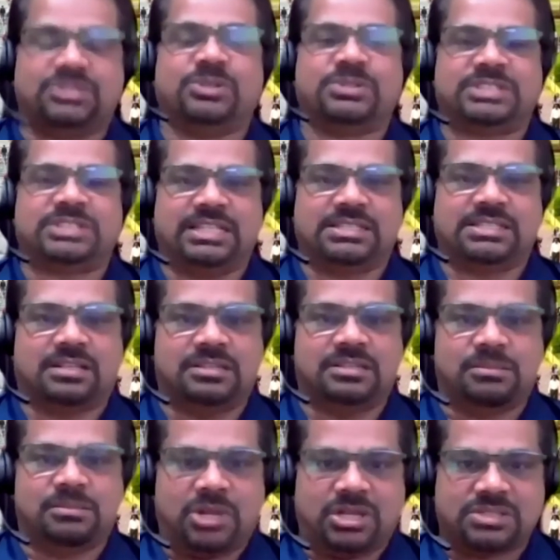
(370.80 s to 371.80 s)
those days
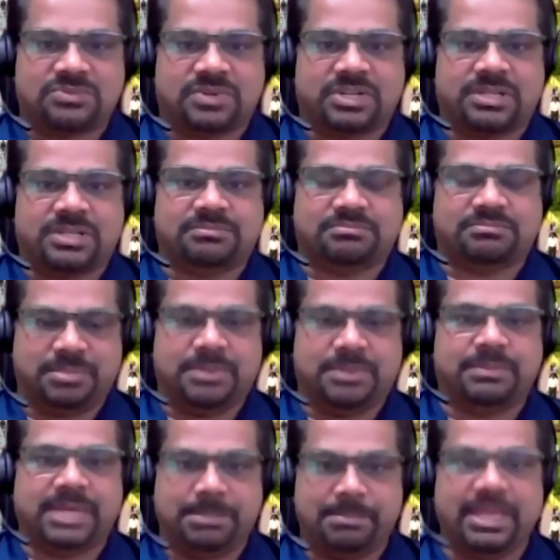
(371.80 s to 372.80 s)
southern blots were
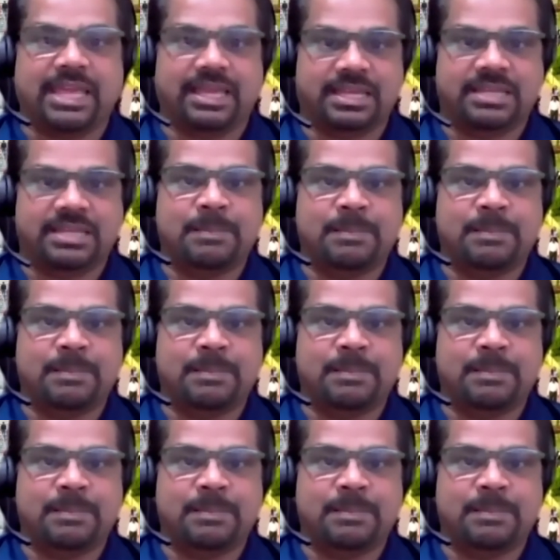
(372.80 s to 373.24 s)
very big.